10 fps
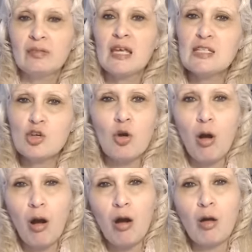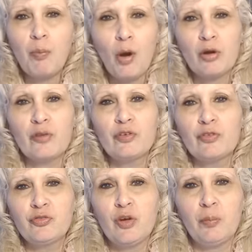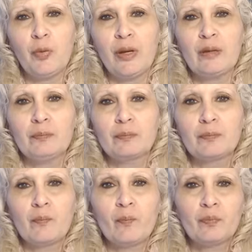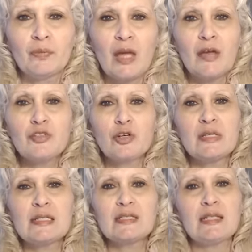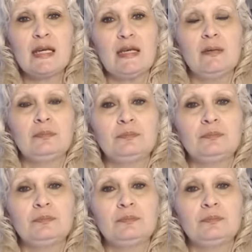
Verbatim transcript: These are all part of your footprint. And you're going to see